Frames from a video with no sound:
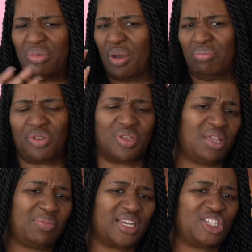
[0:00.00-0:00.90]
No, you can
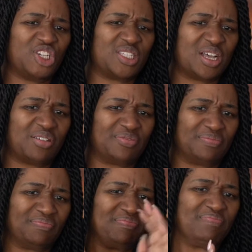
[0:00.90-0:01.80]
keep that to yourself.
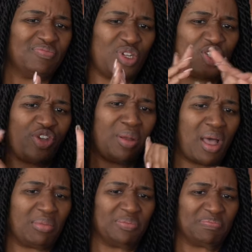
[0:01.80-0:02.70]
Reach for your
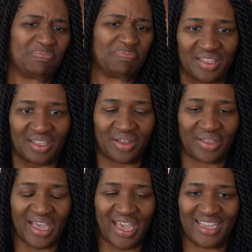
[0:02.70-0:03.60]
mama.
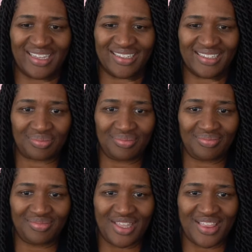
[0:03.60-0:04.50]
Okay.
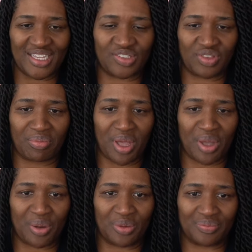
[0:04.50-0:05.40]
Thanks for the
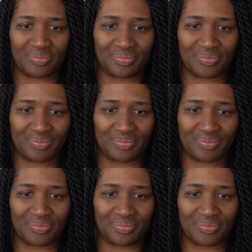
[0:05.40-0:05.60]
bow.